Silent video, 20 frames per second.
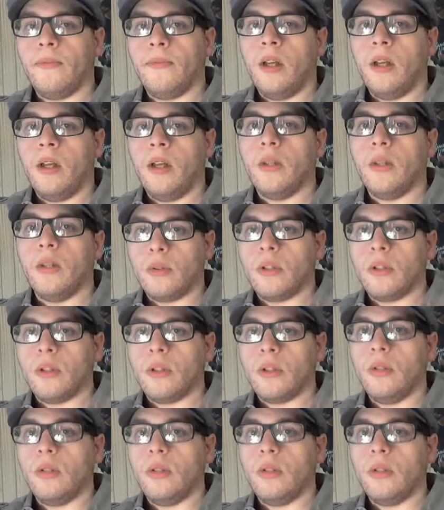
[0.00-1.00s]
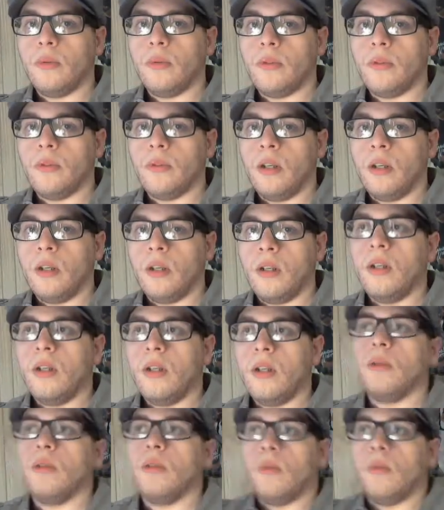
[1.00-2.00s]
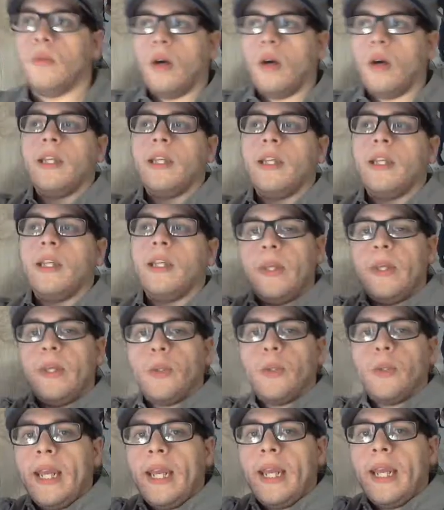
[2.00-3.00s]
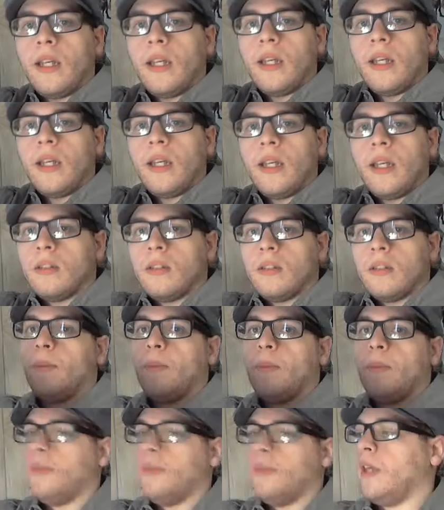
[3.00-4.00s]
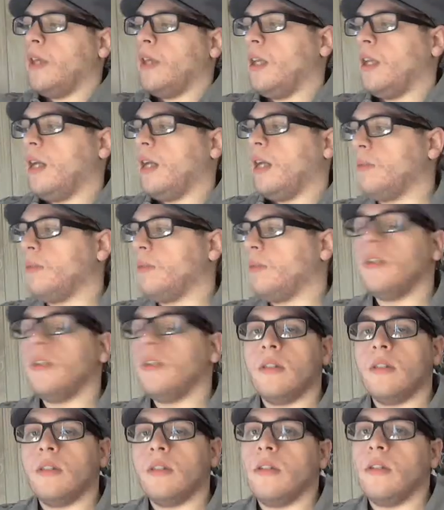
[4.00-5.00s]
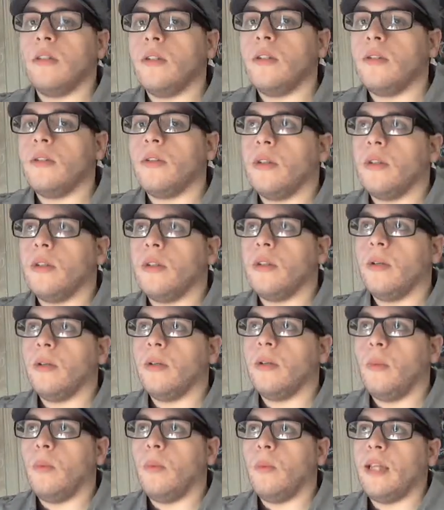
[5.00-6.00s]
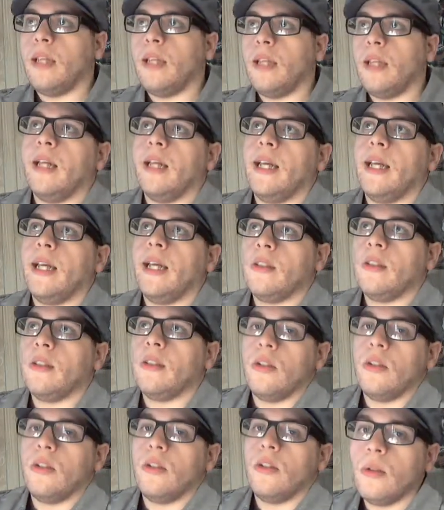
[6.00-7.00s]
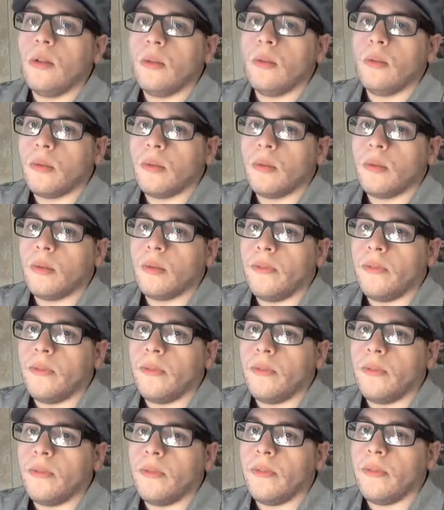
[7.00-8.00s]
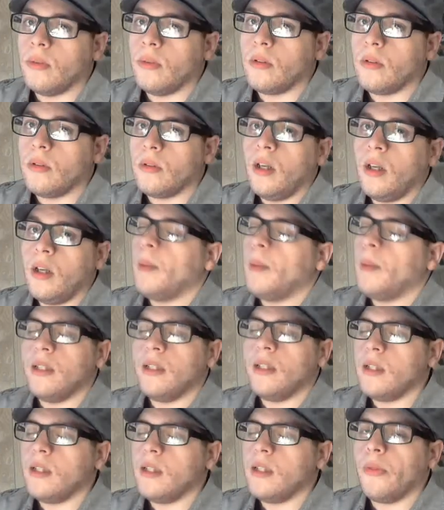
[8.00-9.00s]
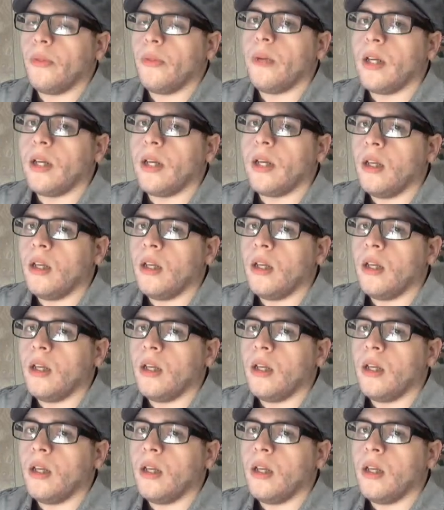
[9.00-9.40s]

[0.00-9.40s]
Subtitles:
those clues to, oh, he's Peter Pan type of thing. I really seriously thought they were going to wait till like season 2 to reveal those clues. I mean, season 3.